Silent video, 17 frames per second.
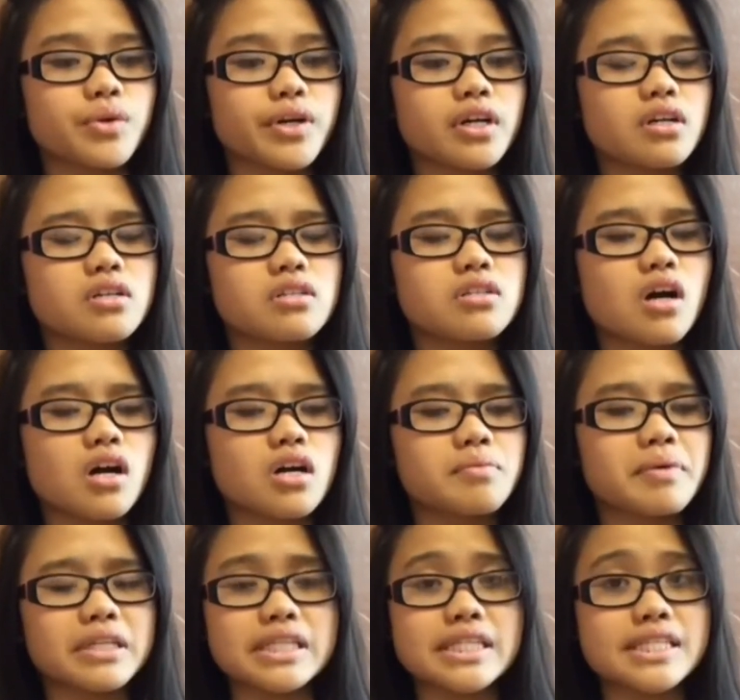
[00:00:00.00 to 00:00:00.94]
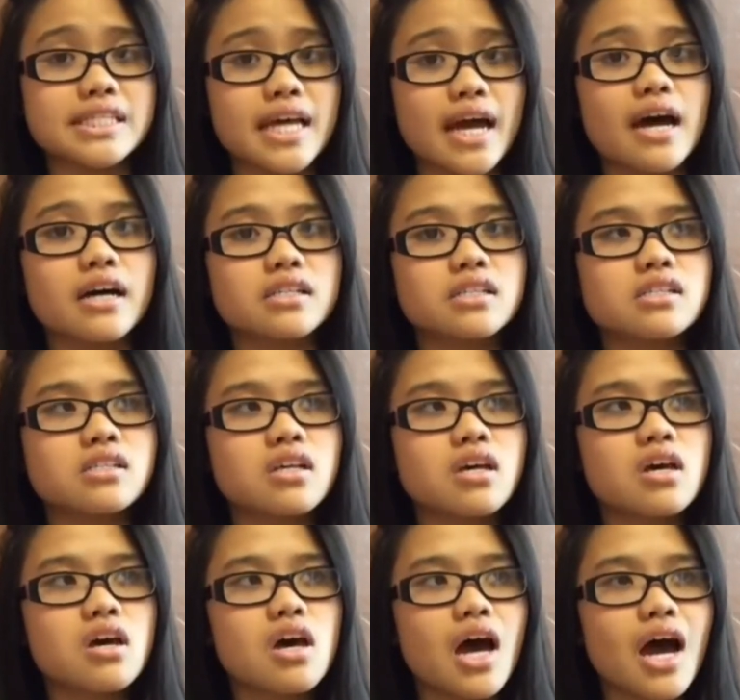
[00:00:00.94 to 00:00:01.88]
We're going to talk about the stats,
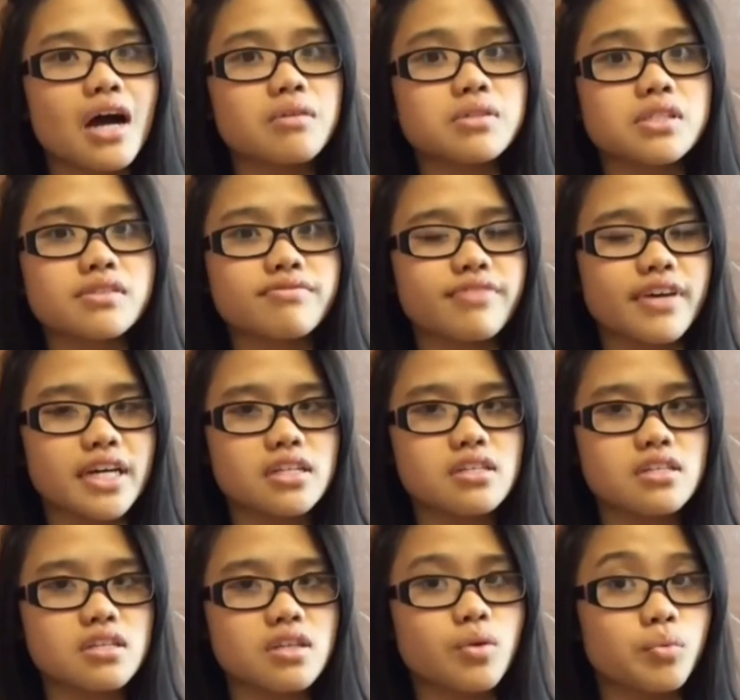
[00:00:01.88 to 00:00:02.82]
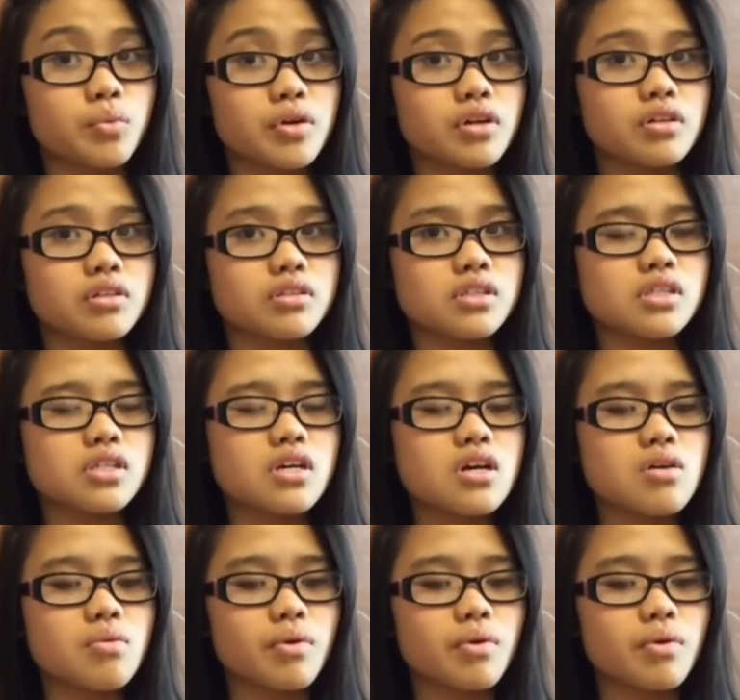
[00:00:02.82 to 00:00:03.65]
how it's affected the world.